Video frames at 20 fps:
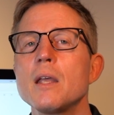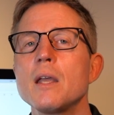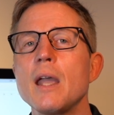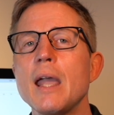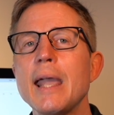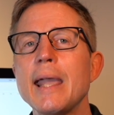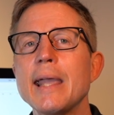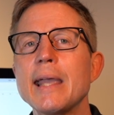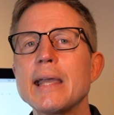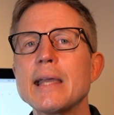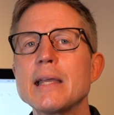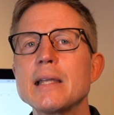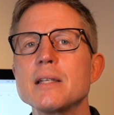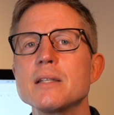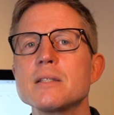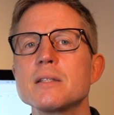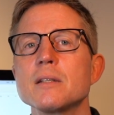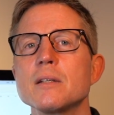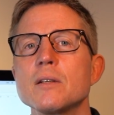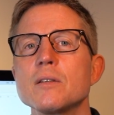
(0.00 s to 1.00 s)

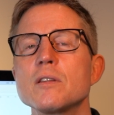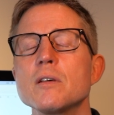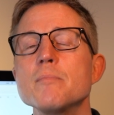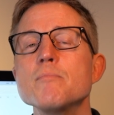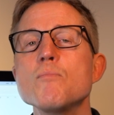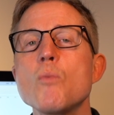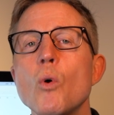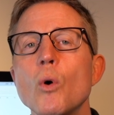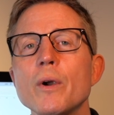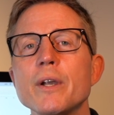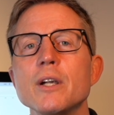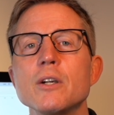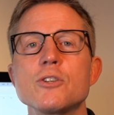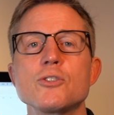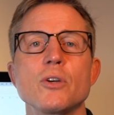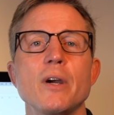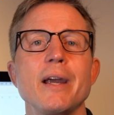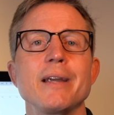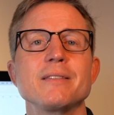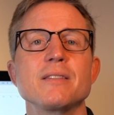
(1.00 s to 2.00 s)
And the more you're
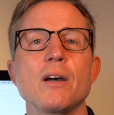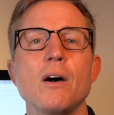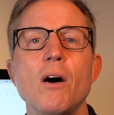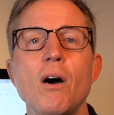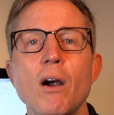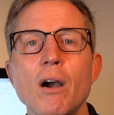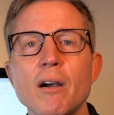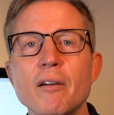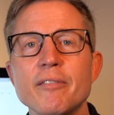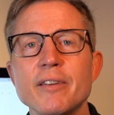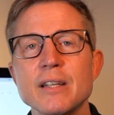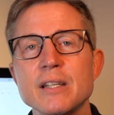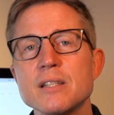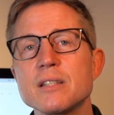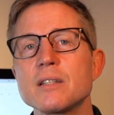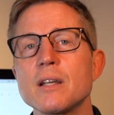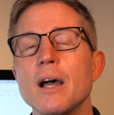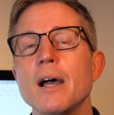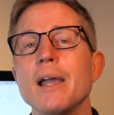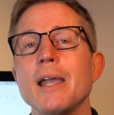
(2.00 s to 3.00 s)
trying to
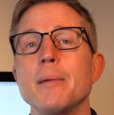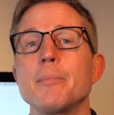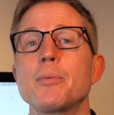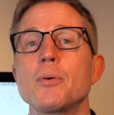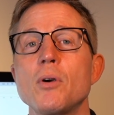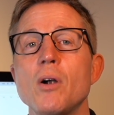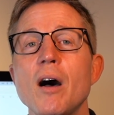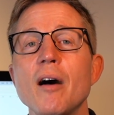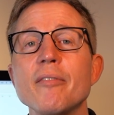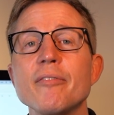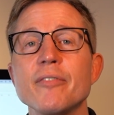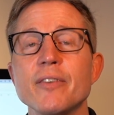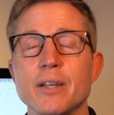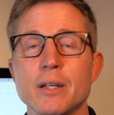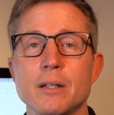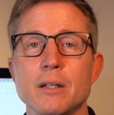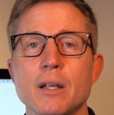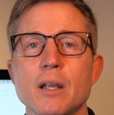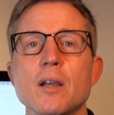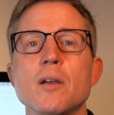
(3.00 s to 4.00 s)
harvest a
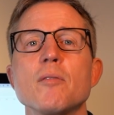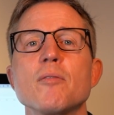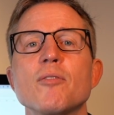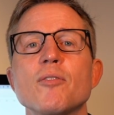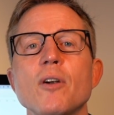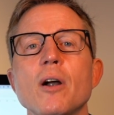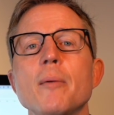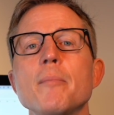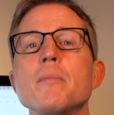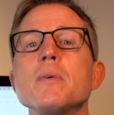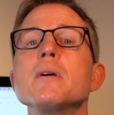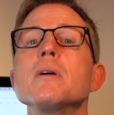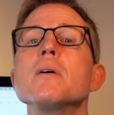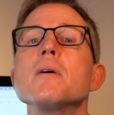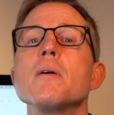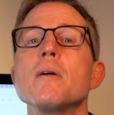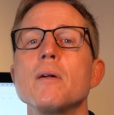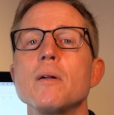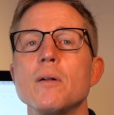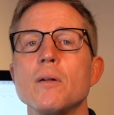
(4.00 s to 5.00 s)
profit from
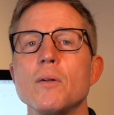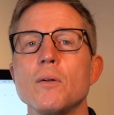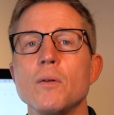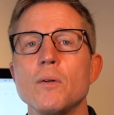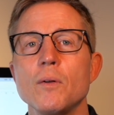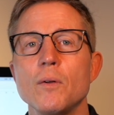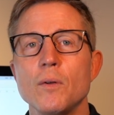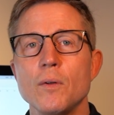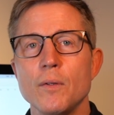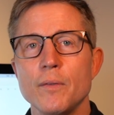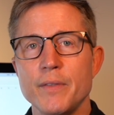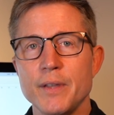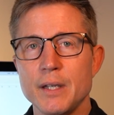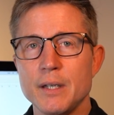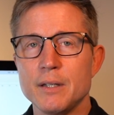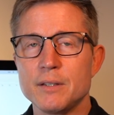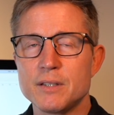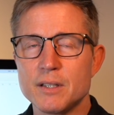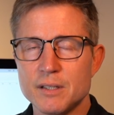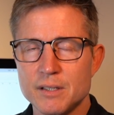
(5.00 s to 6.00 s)

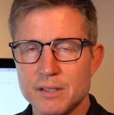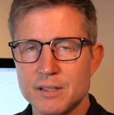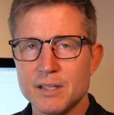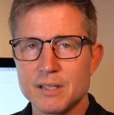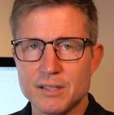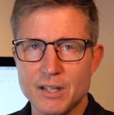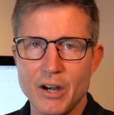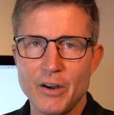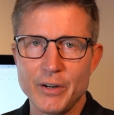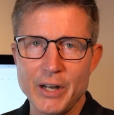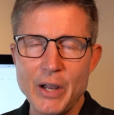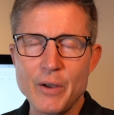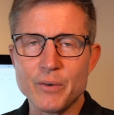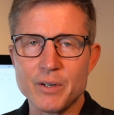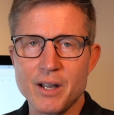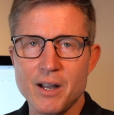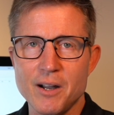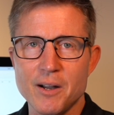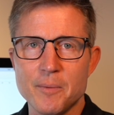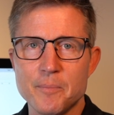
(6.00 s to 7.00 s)
the desired
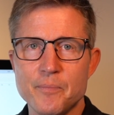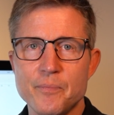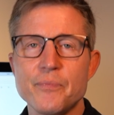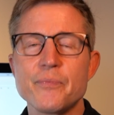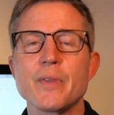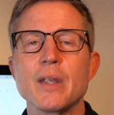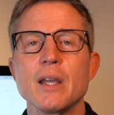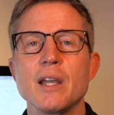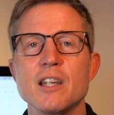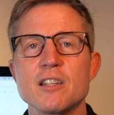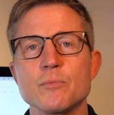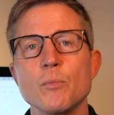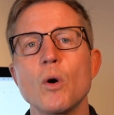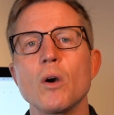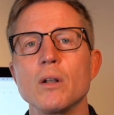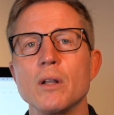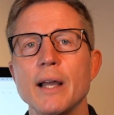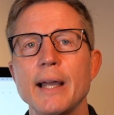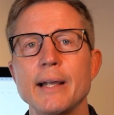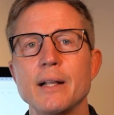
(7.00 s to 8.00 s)
outcome, is
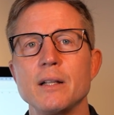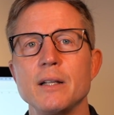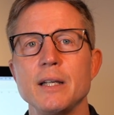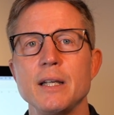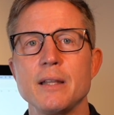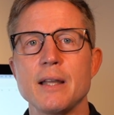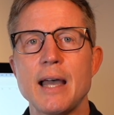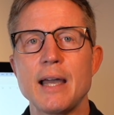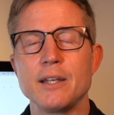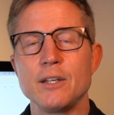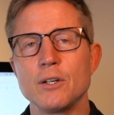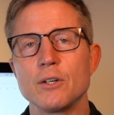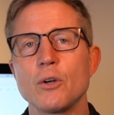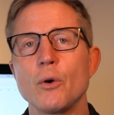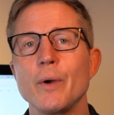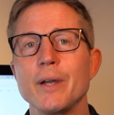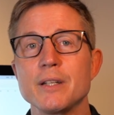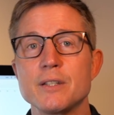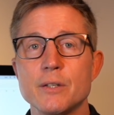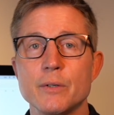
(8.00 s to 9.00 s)
more likely that you're
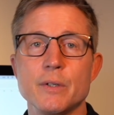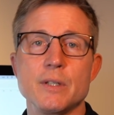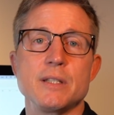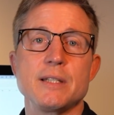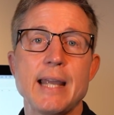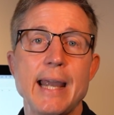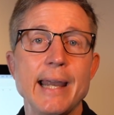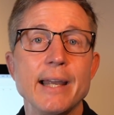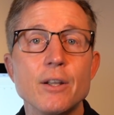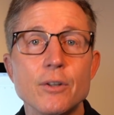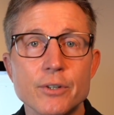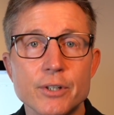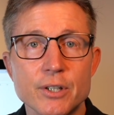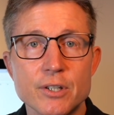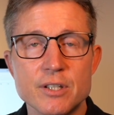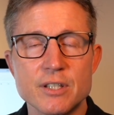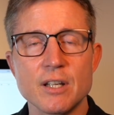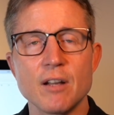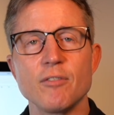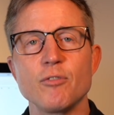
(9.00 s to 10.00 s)
going to entangle
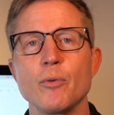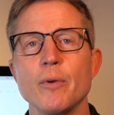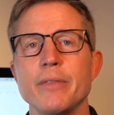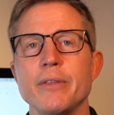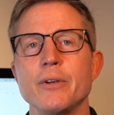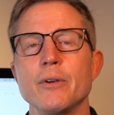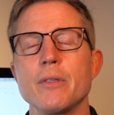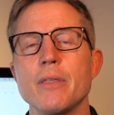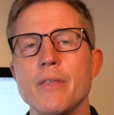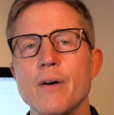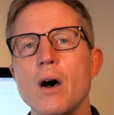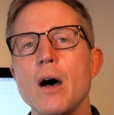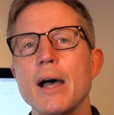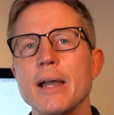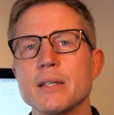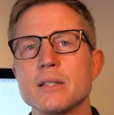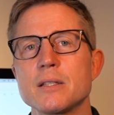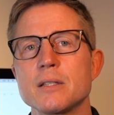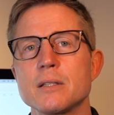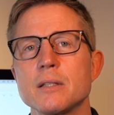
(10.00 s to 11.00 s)
yourself with your
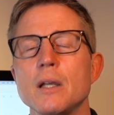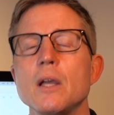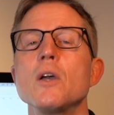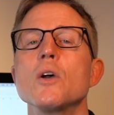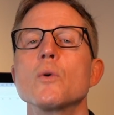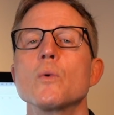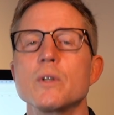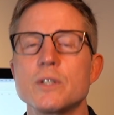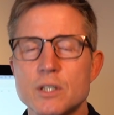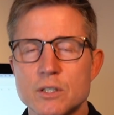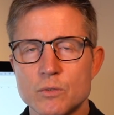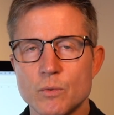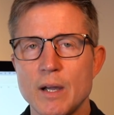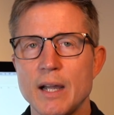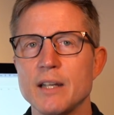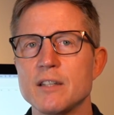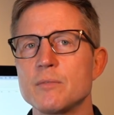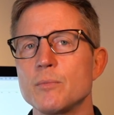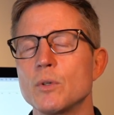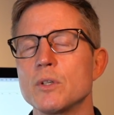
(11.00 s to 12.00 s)
thoughts, which is why
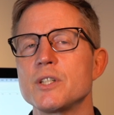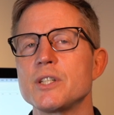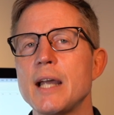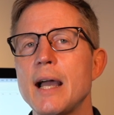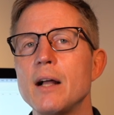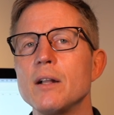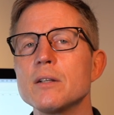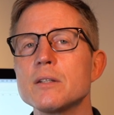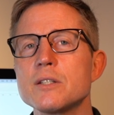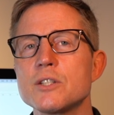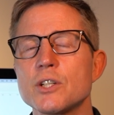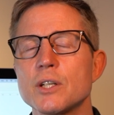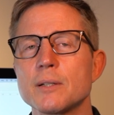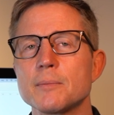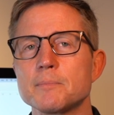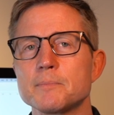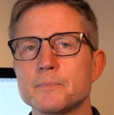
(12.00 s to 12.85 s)
it's more challenging.